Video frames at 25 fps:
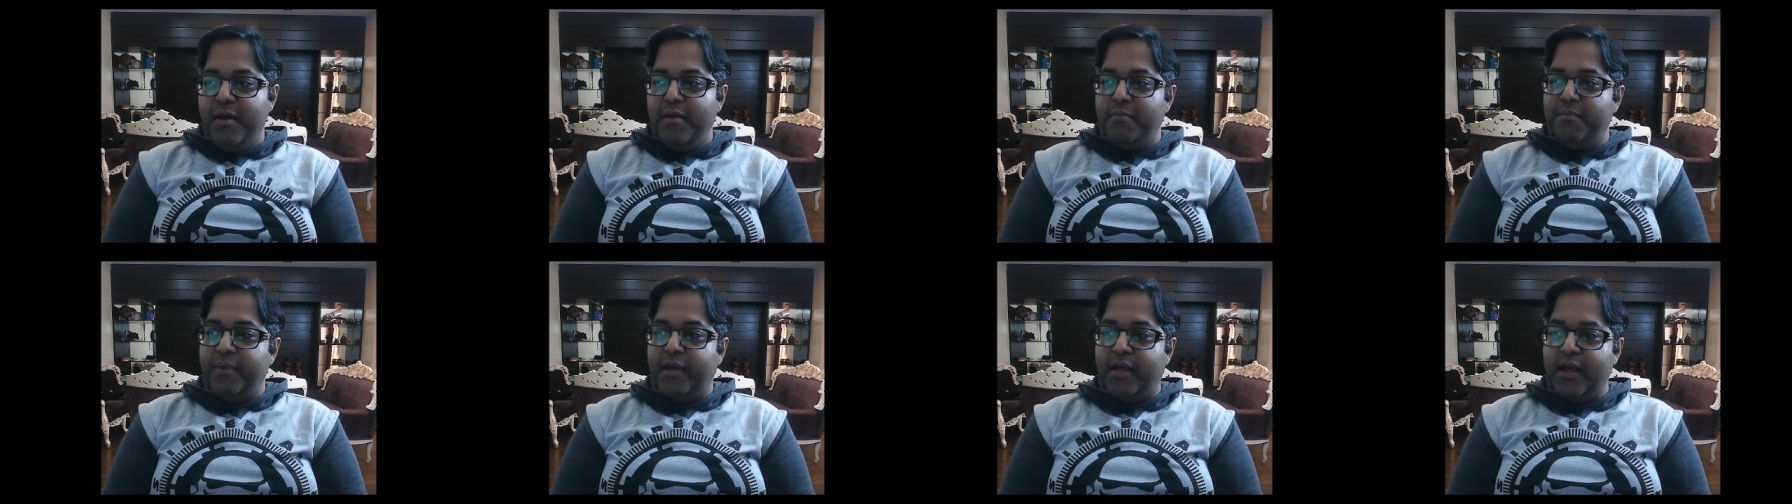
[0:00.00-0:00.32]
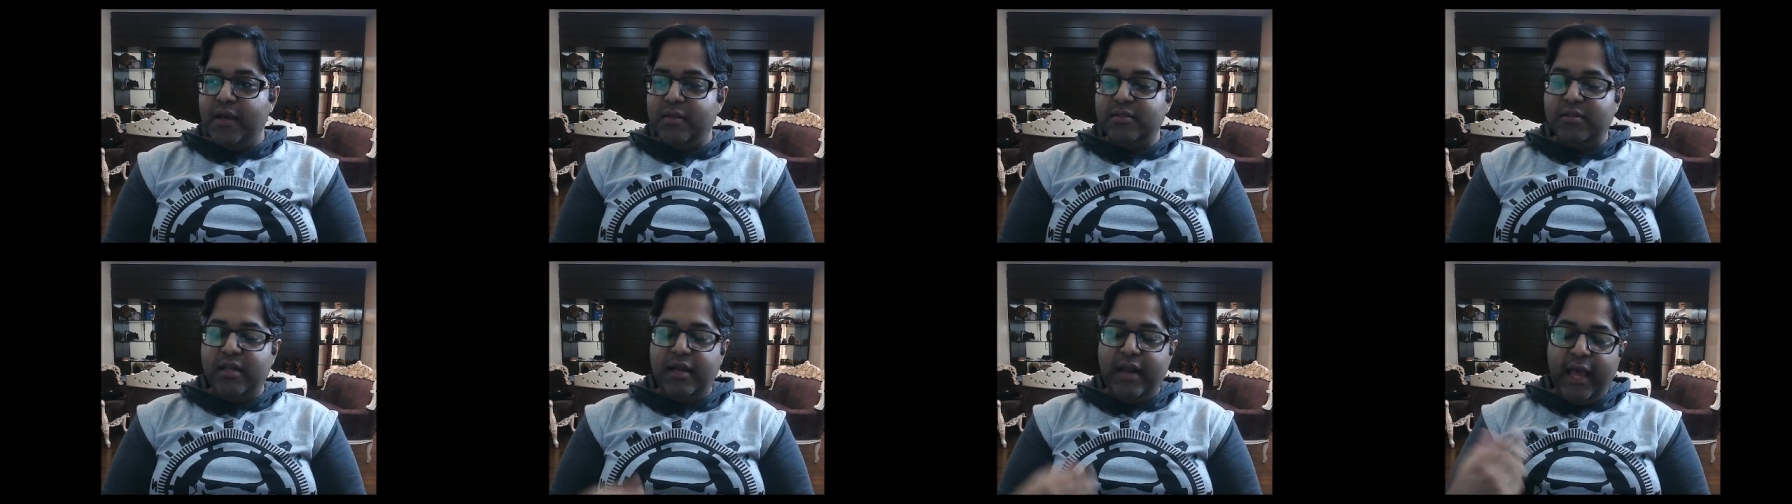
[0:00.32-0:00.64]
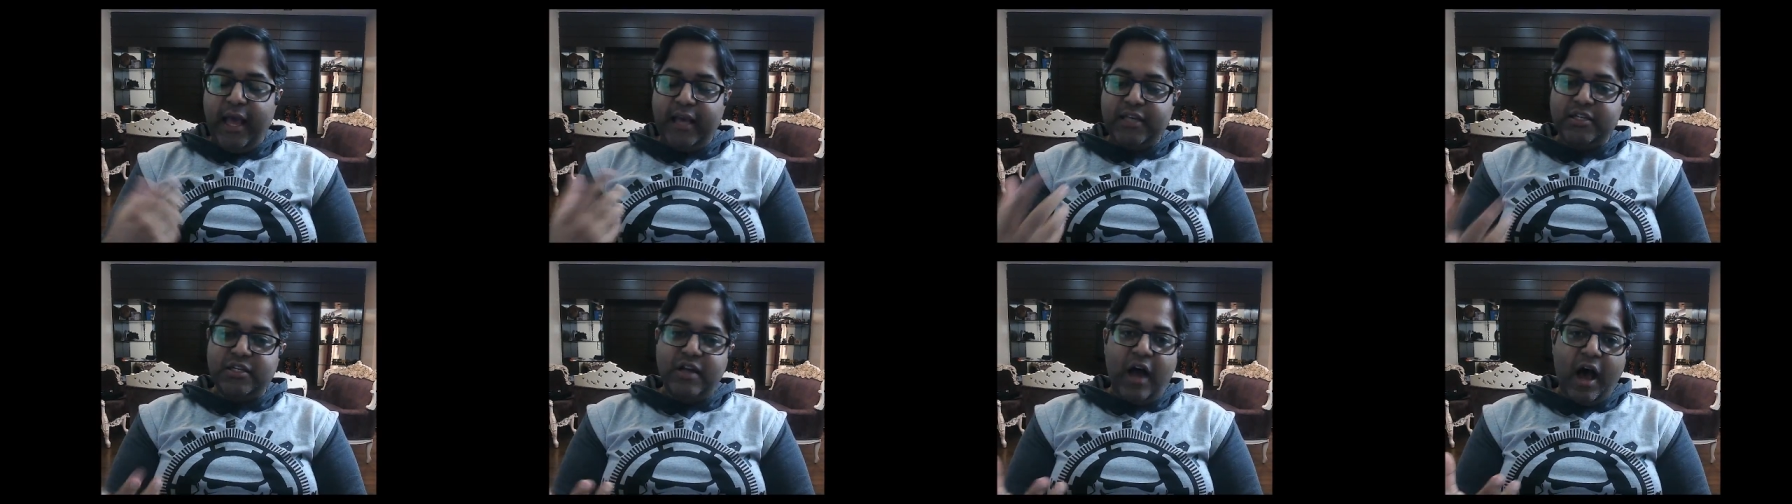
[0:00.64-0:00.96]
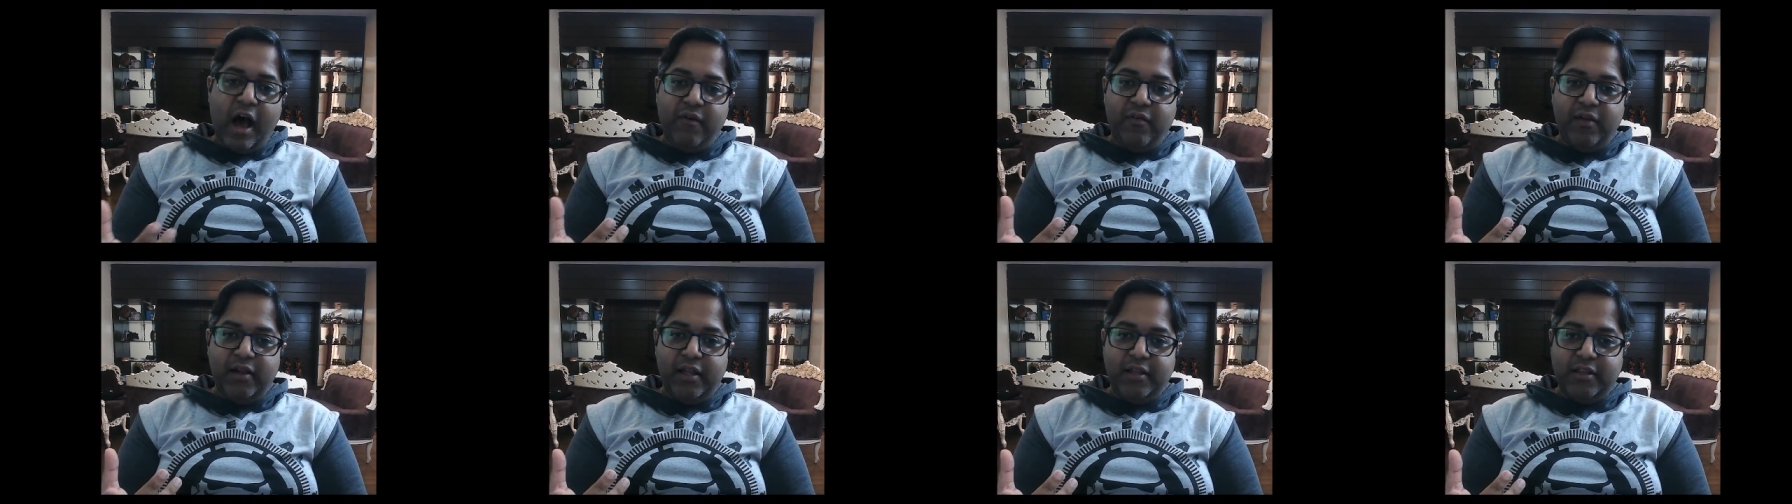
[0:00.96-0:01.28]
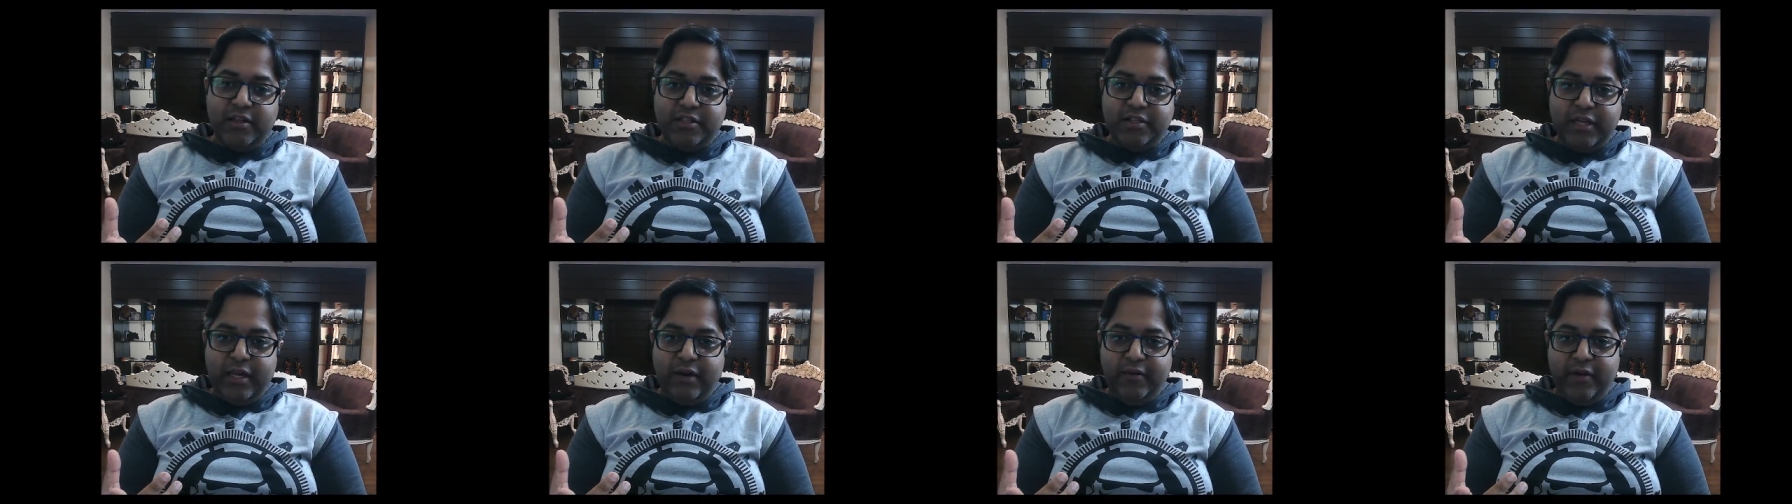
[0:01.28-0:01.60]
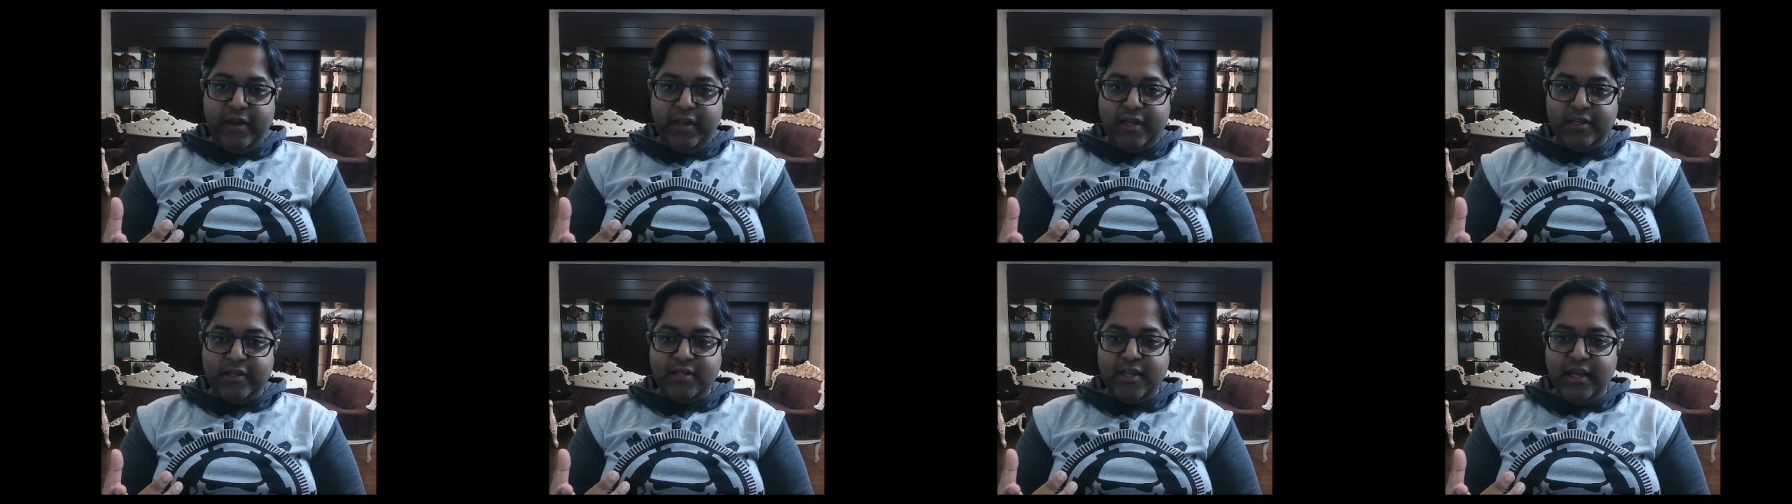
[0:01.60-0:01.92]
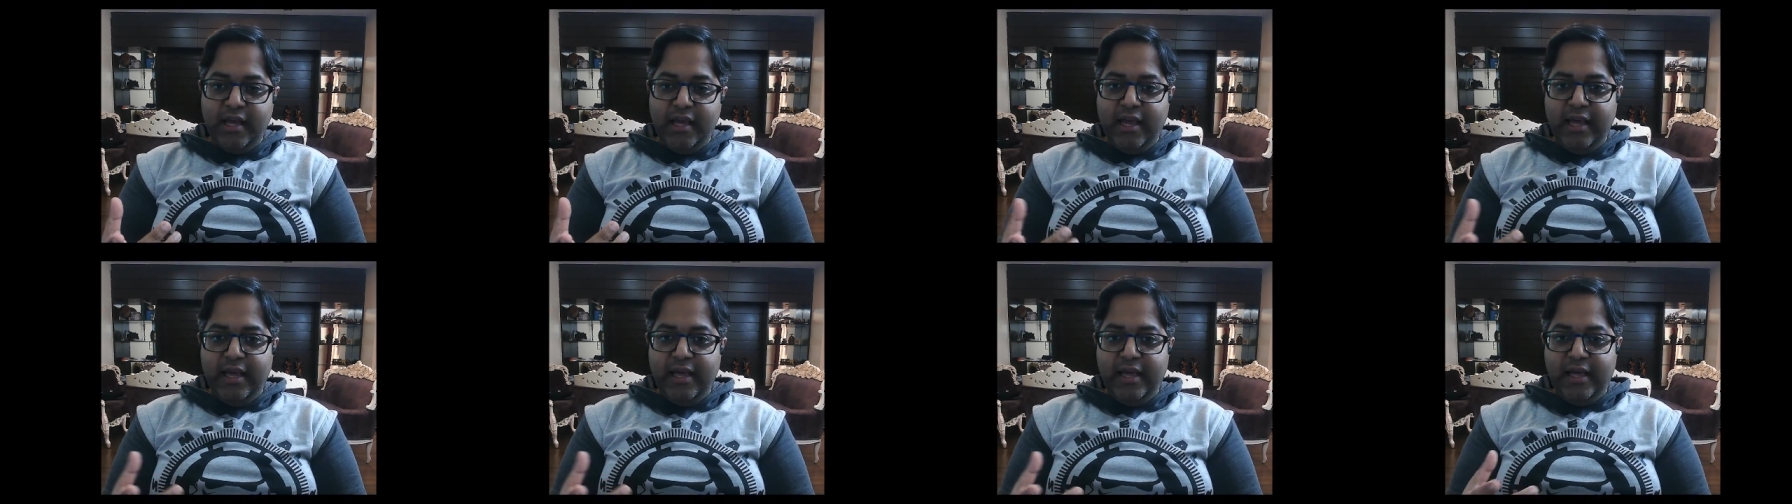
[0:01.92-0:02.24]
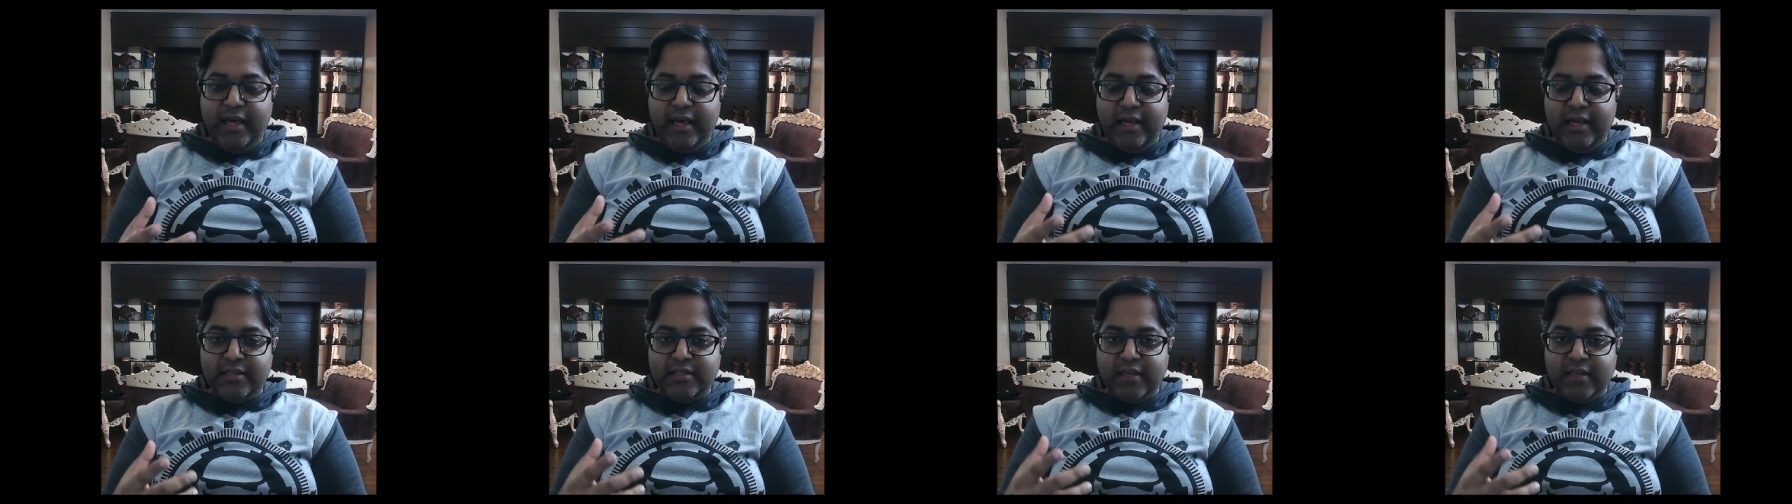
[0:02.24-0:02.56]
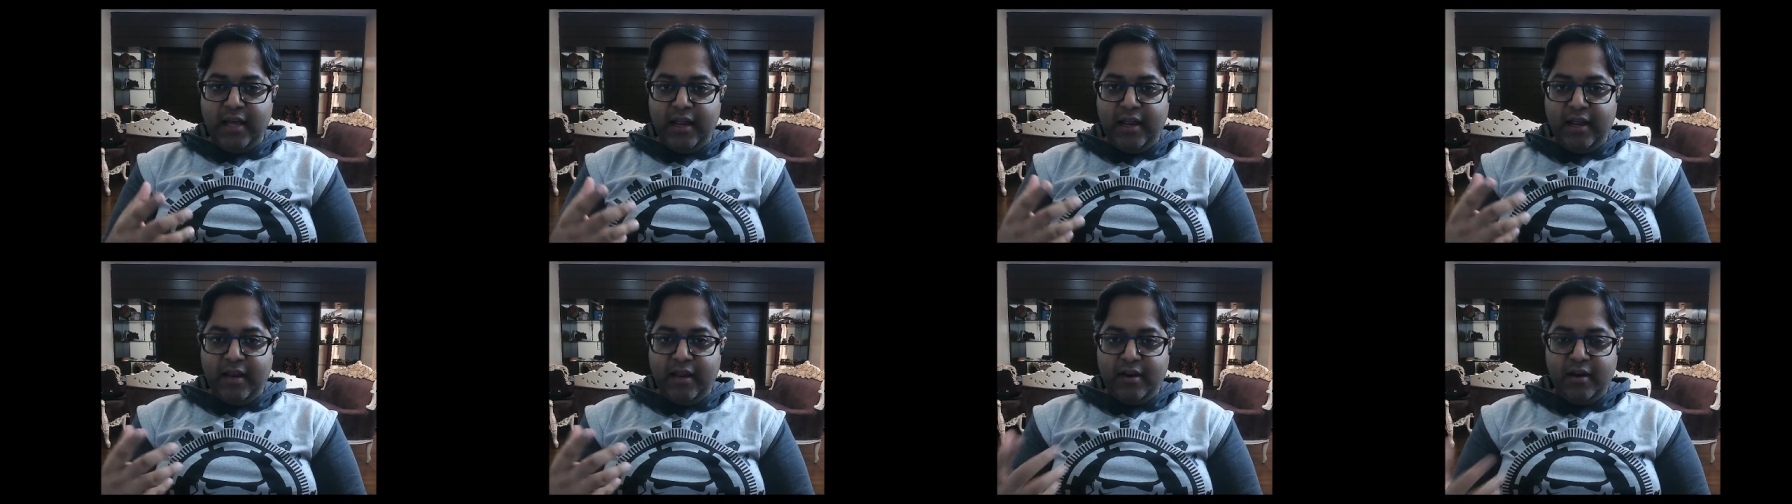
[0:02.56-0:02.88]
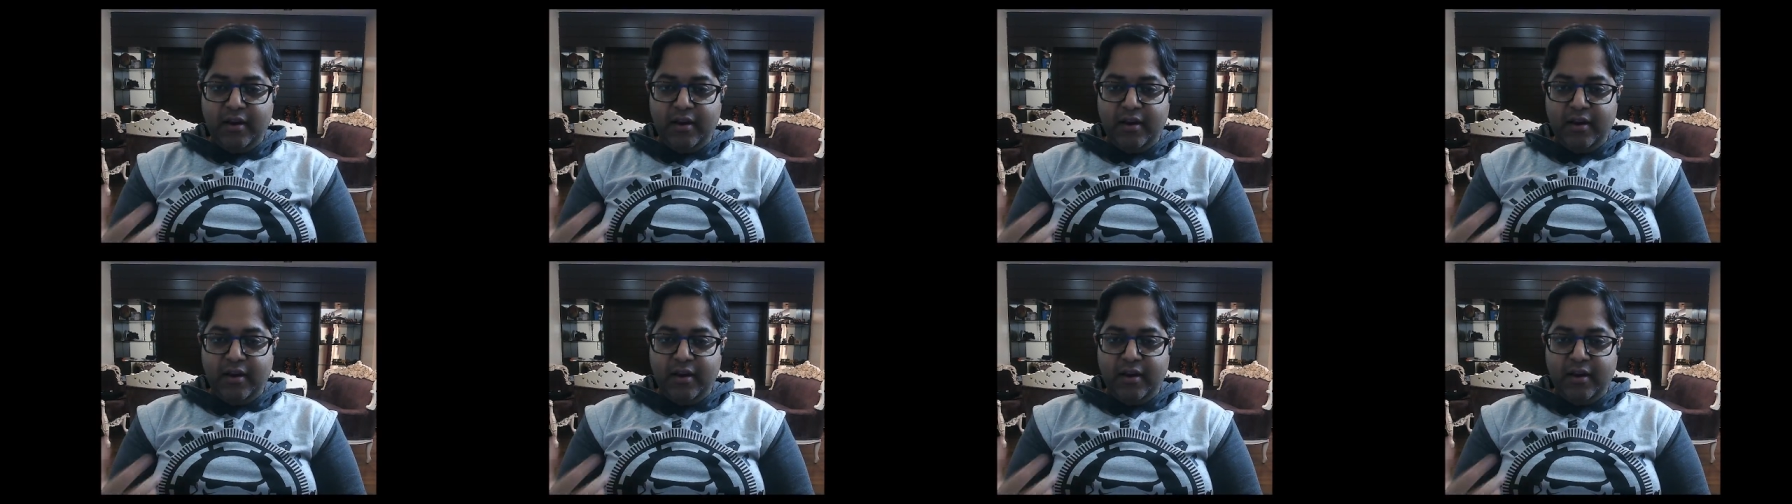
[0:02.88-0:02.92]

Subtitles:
because the next novel in the series is a